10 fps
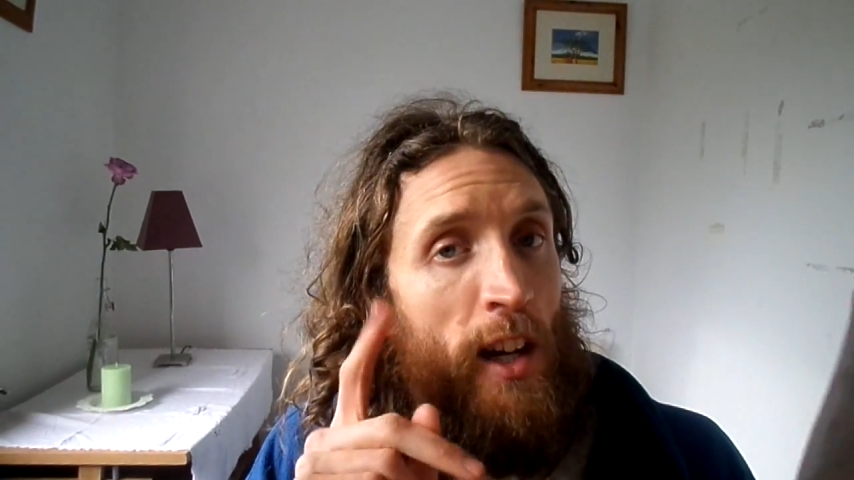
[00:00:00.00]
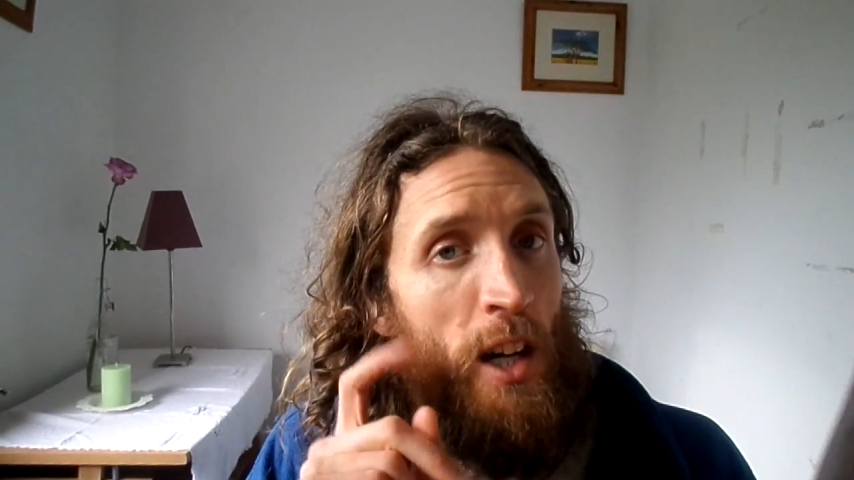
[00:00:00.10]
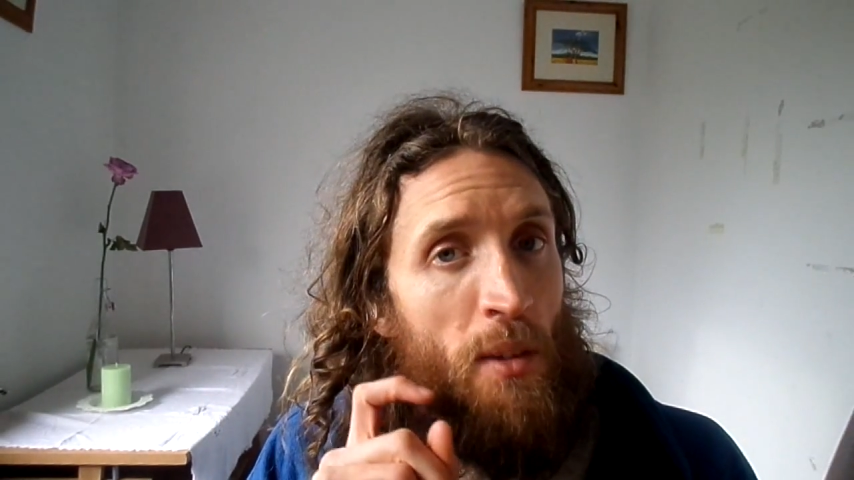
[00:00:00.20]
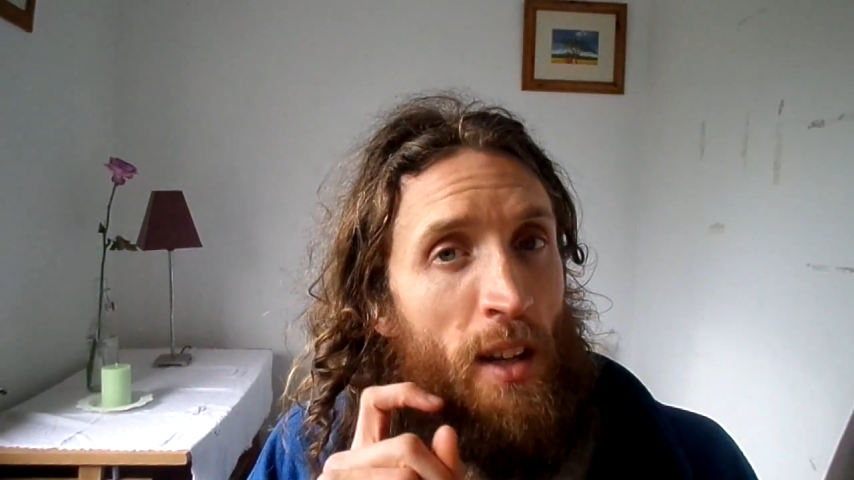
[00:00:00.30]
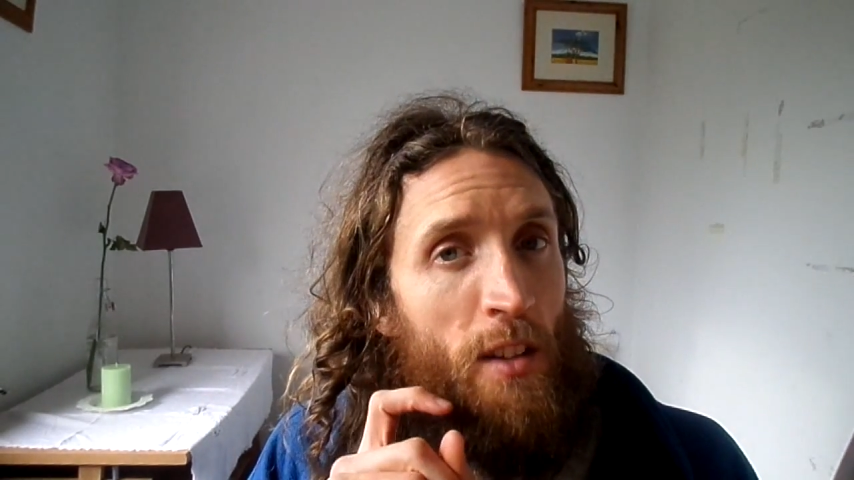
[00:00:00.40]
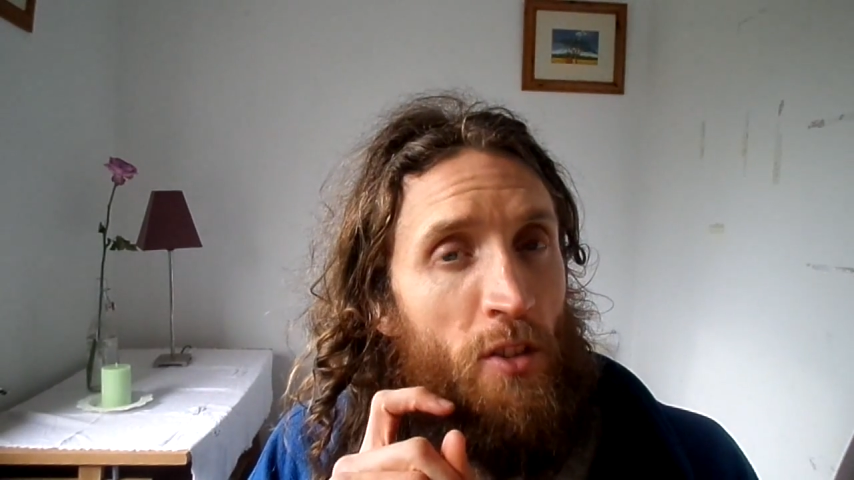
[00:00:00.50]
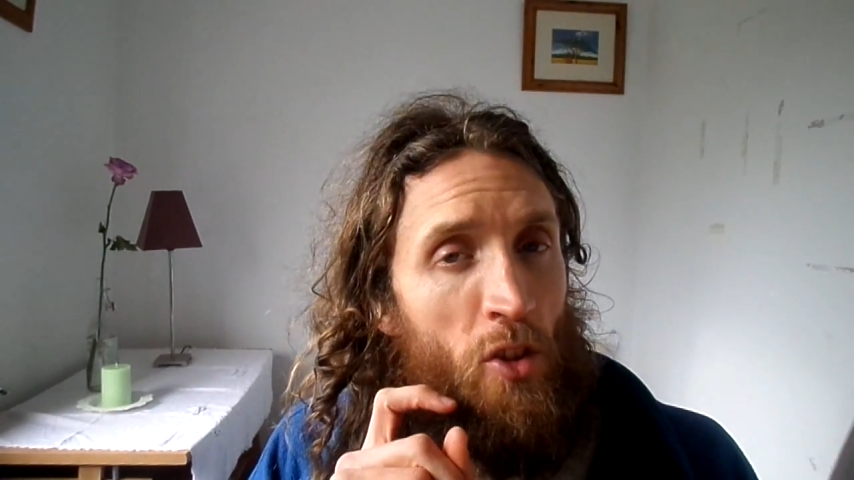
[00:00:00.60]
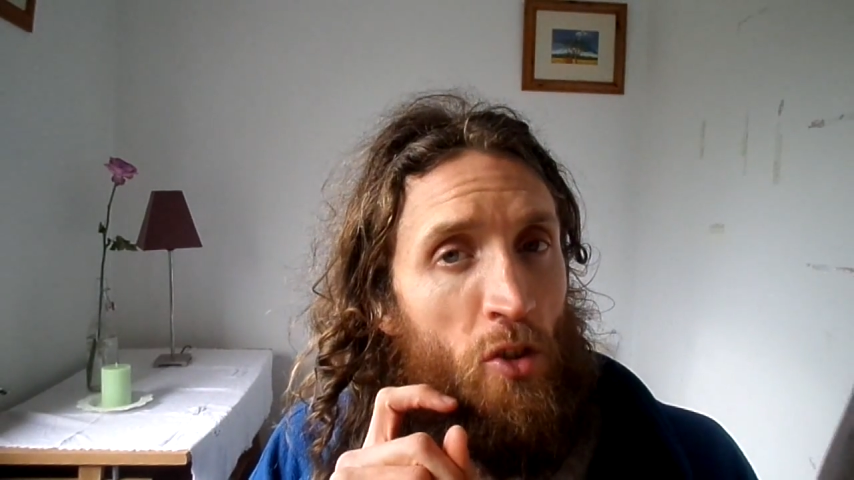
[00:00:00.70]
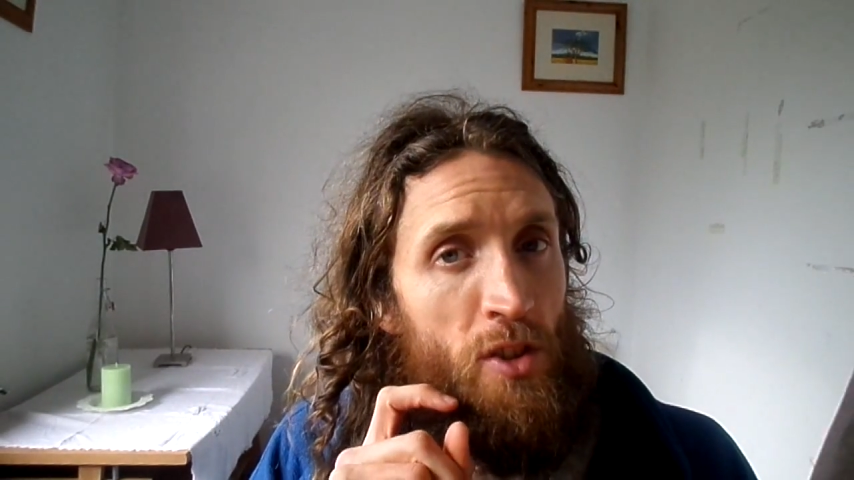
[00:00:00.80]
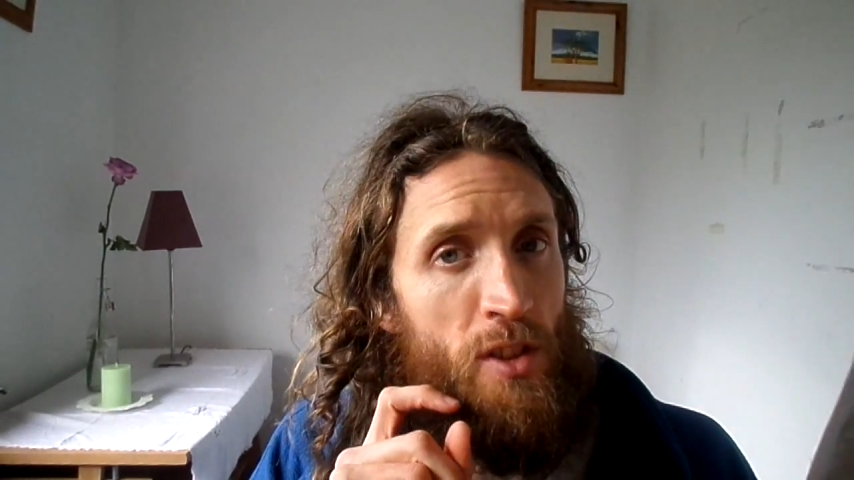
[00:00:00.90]
harming any of
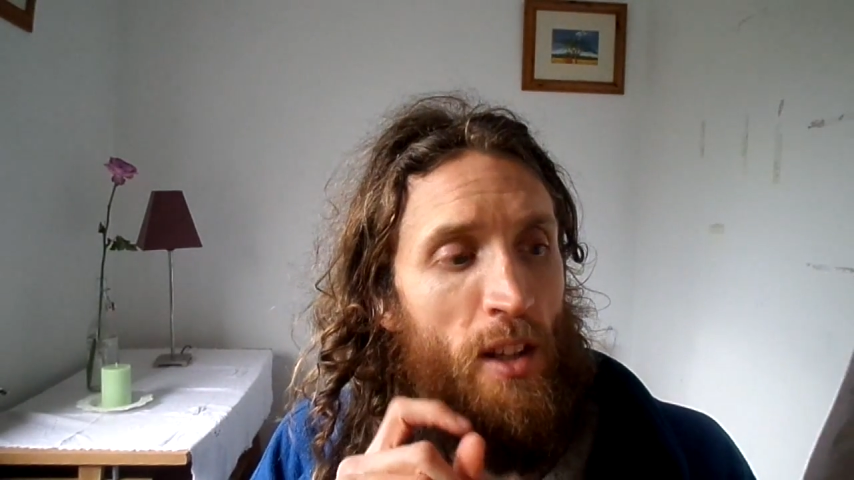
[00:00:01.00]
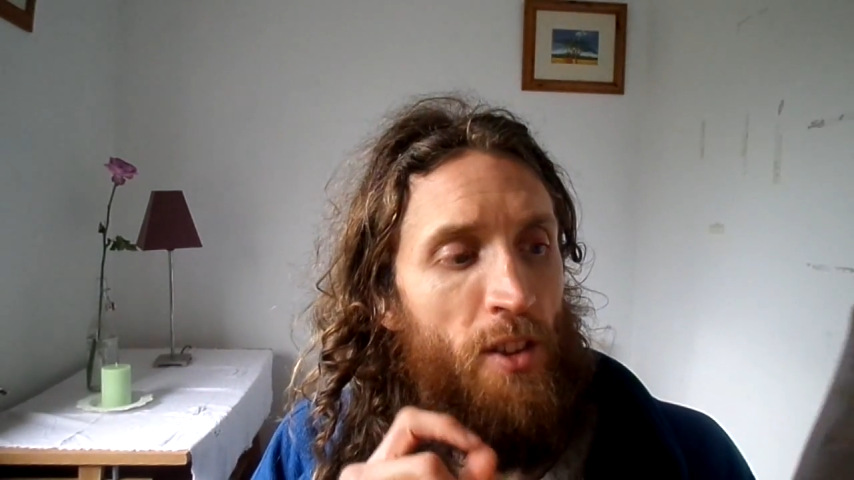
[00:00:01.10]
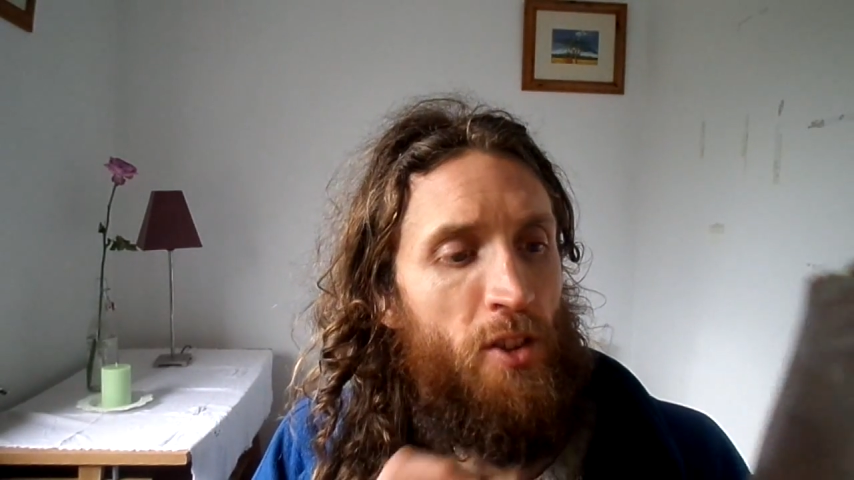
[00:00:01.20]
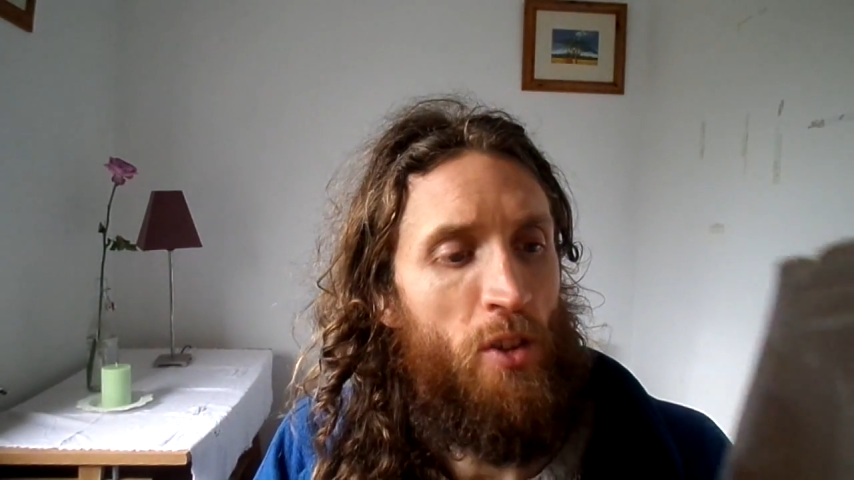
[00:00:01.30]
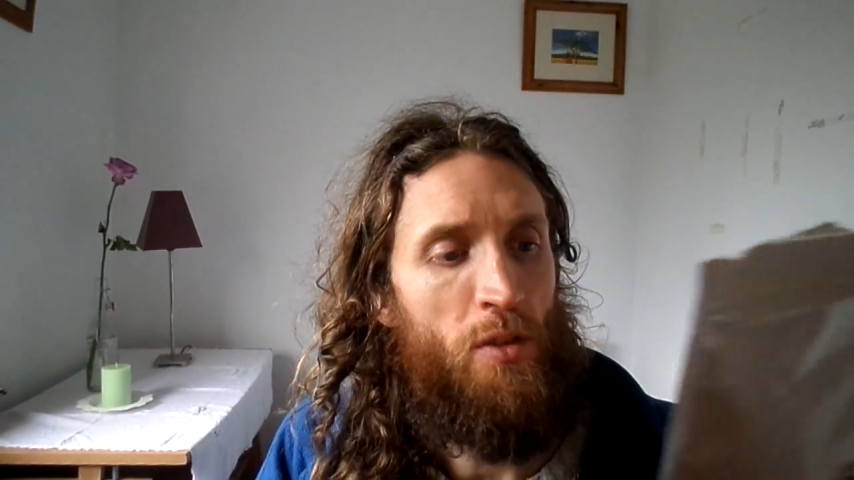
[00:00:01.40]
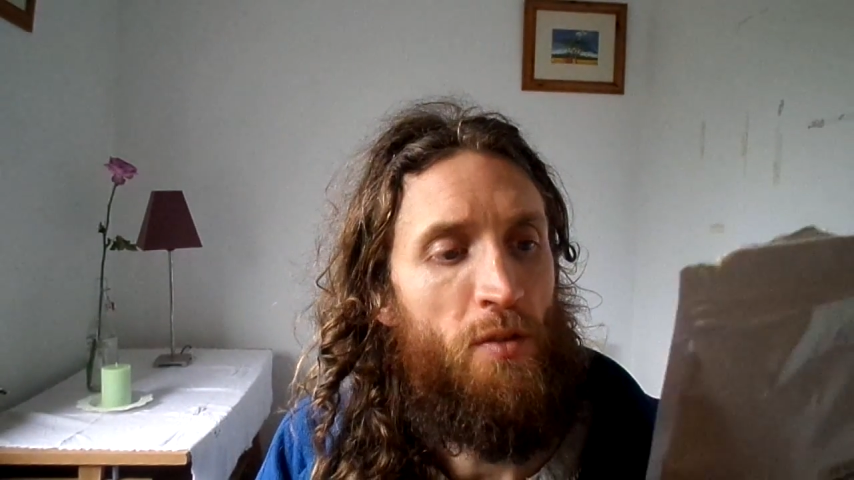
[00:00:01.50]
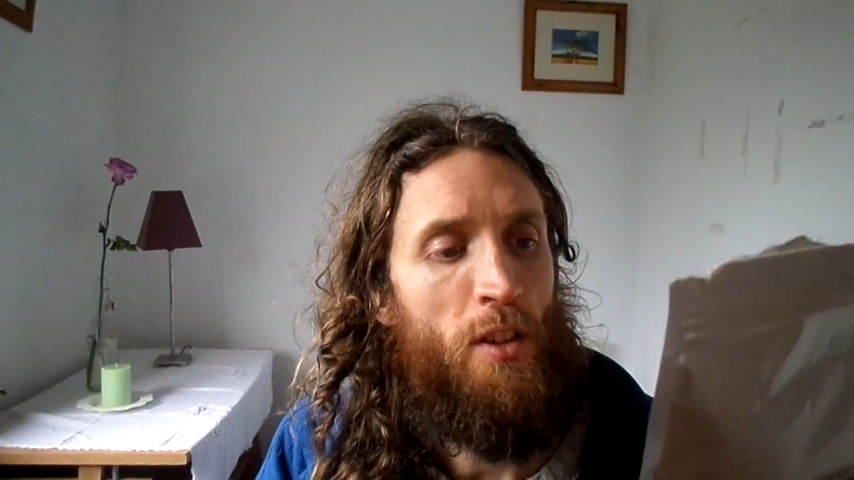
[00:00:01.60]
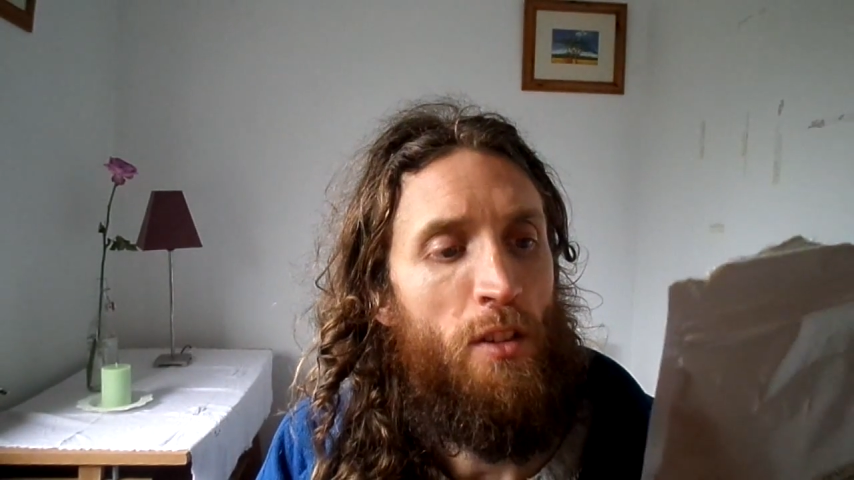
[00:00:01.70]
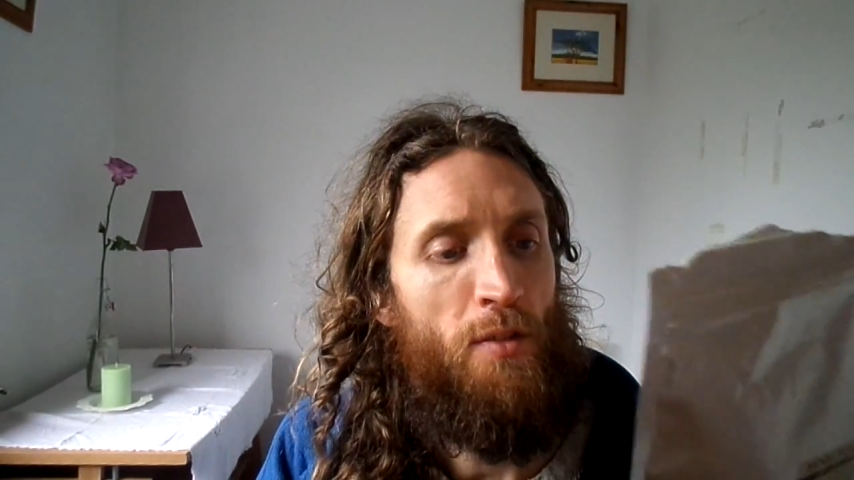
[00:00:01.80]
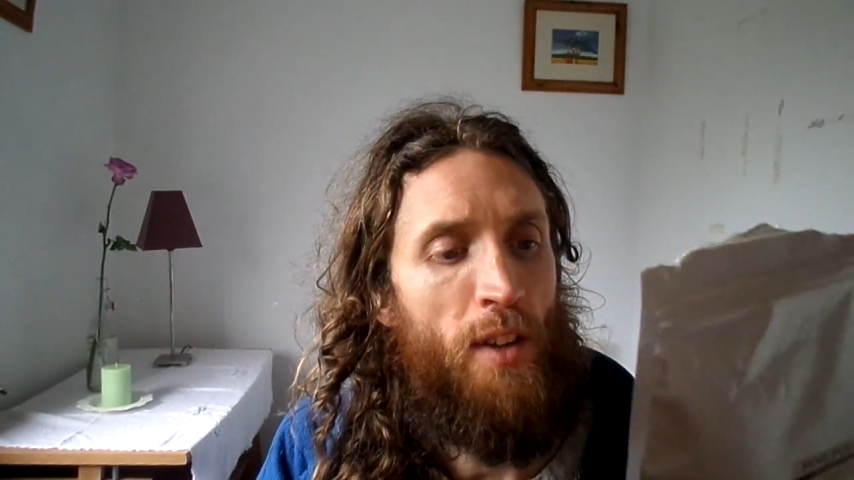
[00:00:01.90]
the good cells so it's
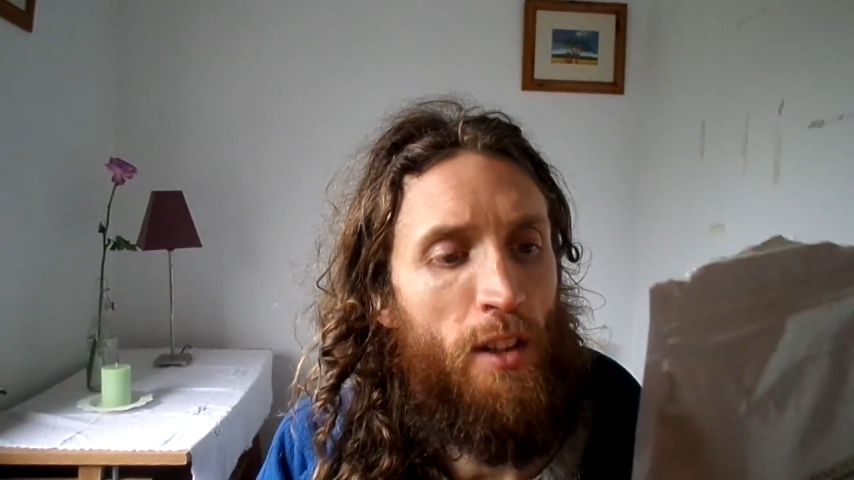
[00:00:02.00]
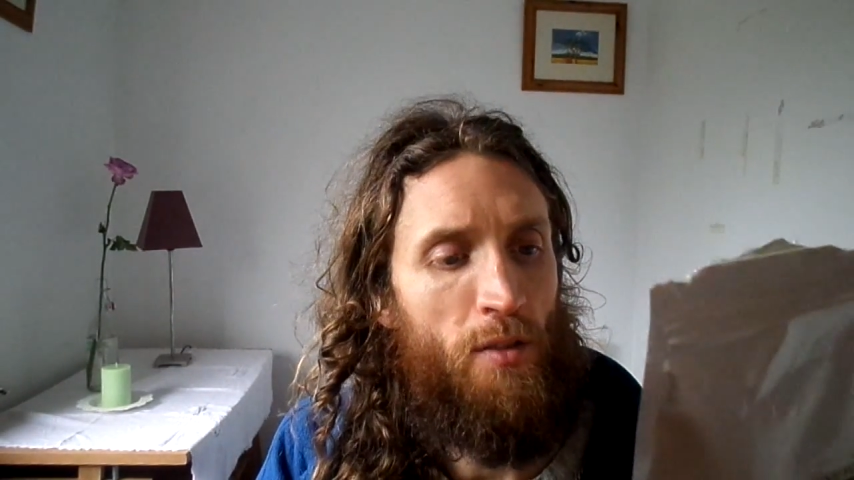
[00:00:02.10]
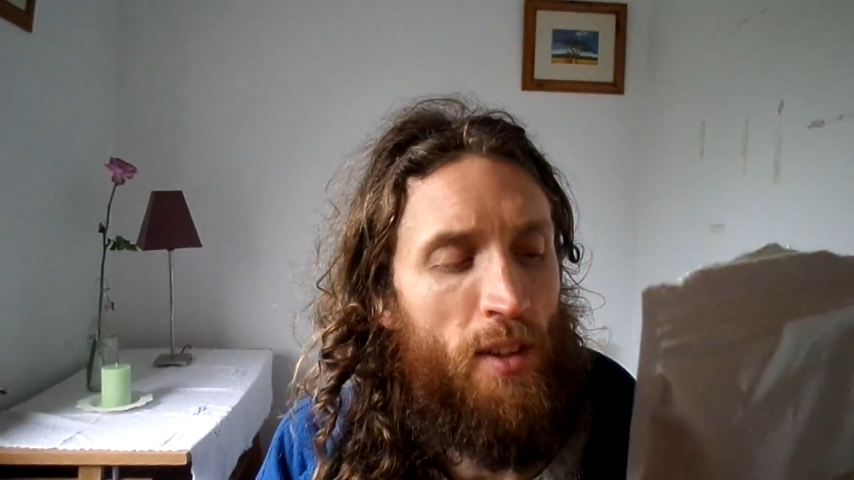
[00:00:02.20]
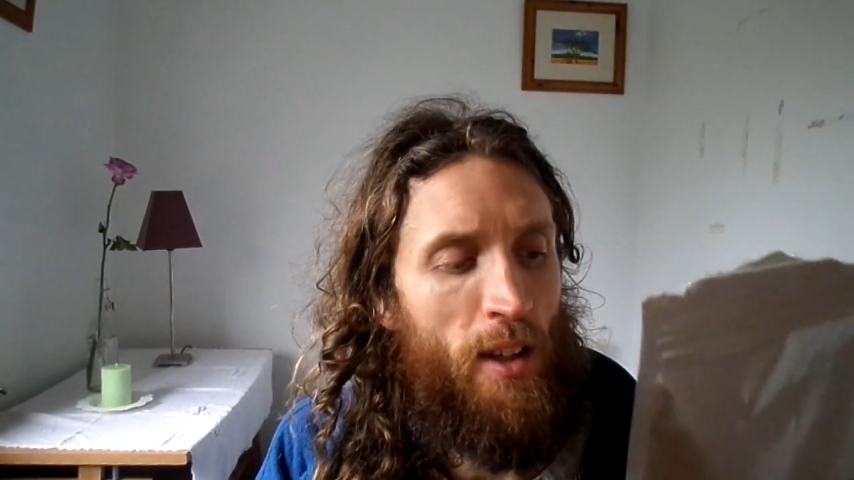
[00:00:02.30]
very effective